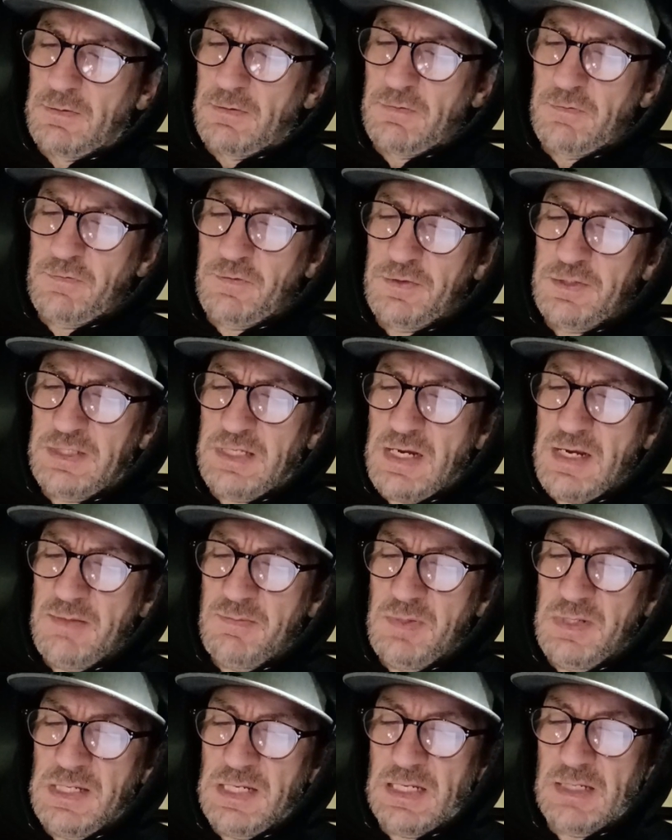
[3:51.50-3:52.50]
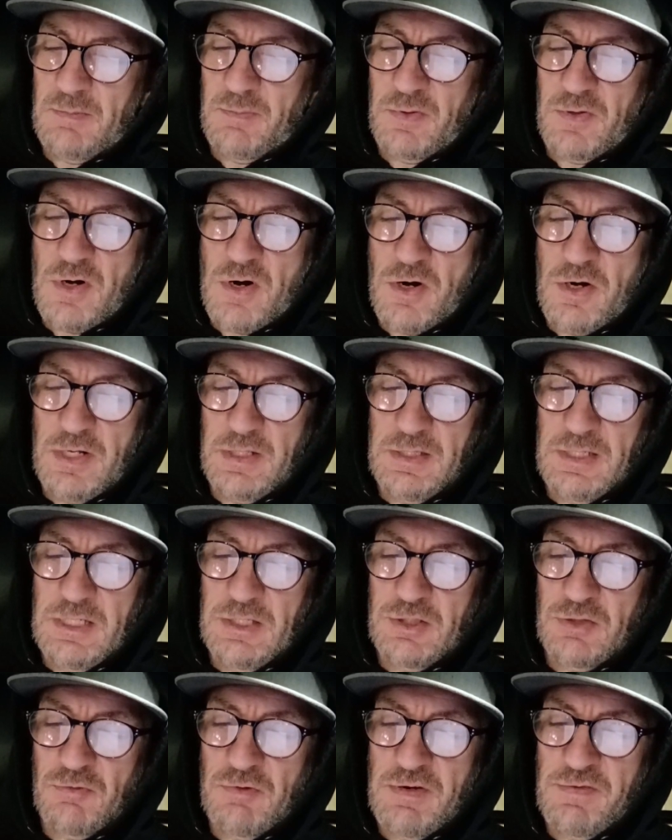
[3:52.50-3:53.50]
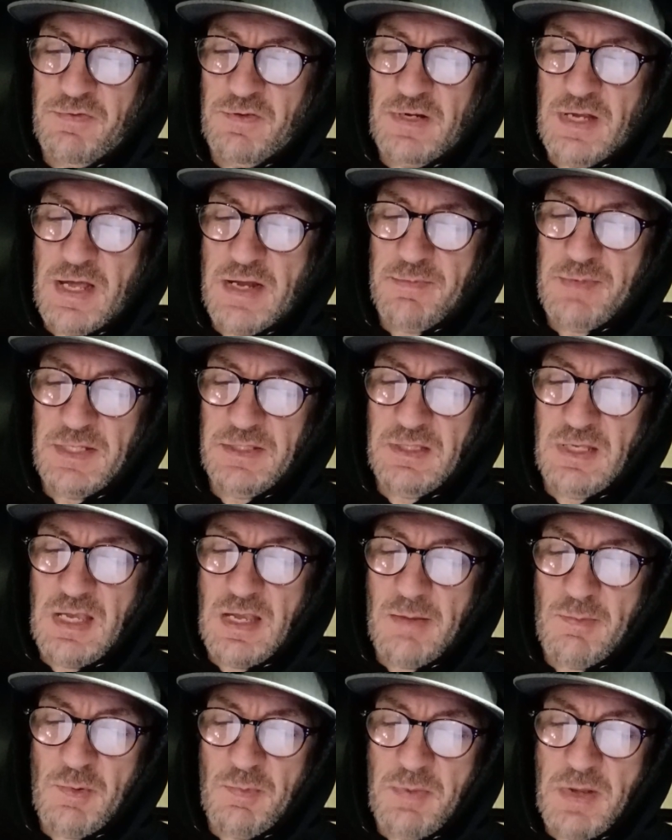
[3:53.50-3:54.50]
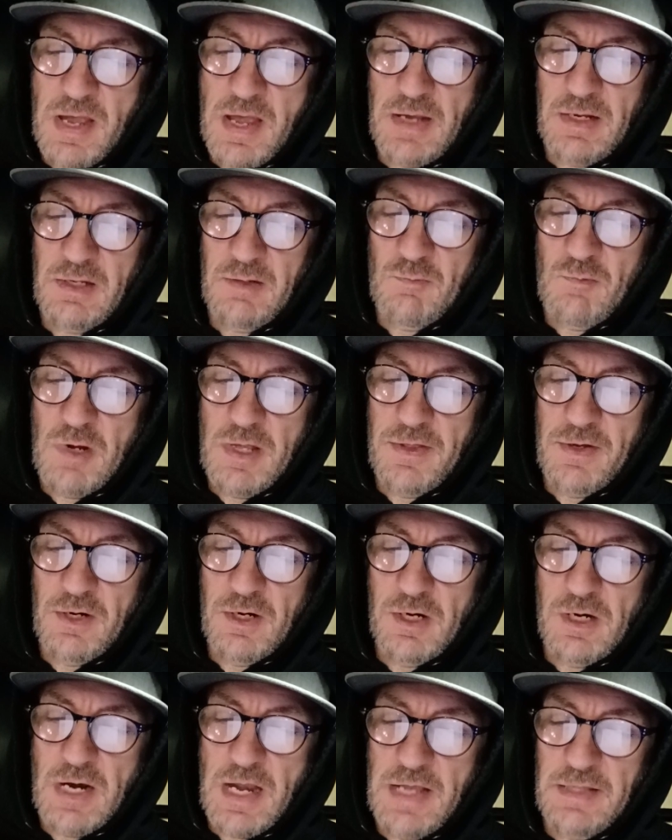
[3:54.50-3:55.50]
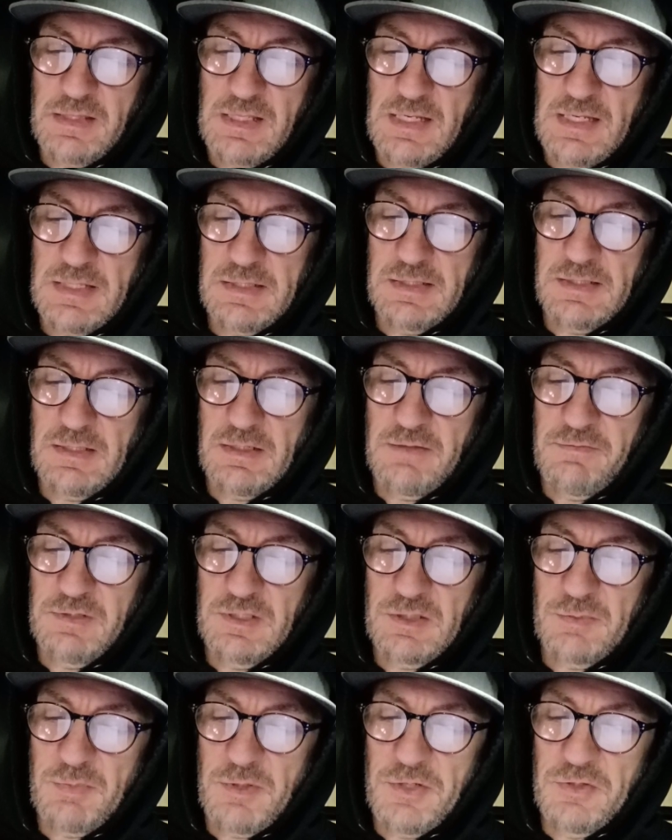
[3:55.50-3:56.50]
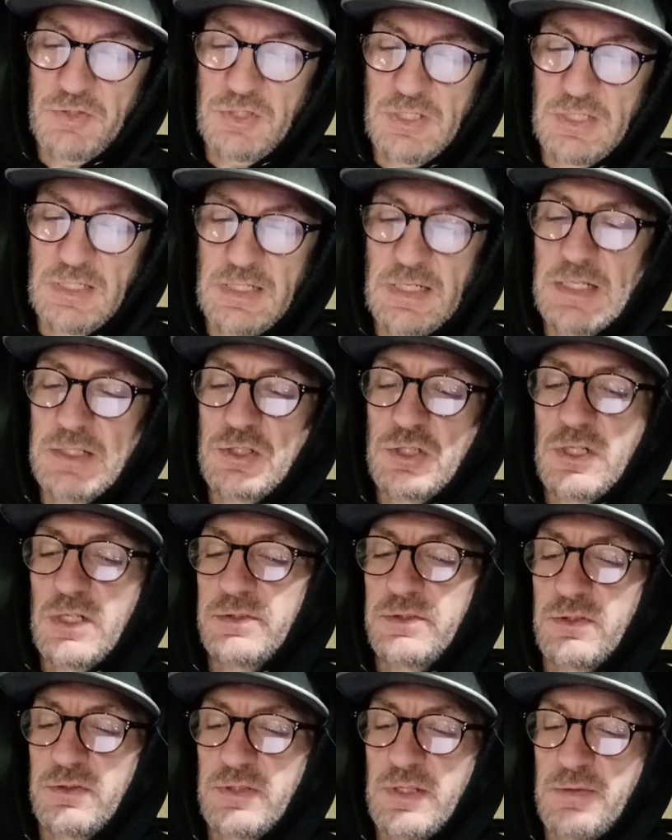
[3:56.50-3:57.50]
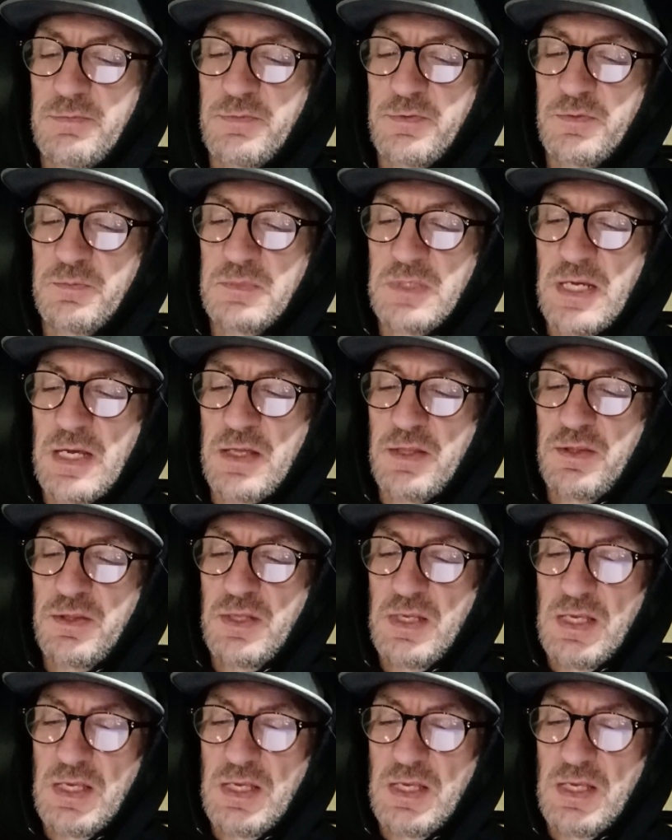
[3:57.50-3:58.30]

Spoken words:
For the time being, Bernard and Lee Cherie forgot about the camel pack and whether, at the instant of explosion, it had sheltered them from death.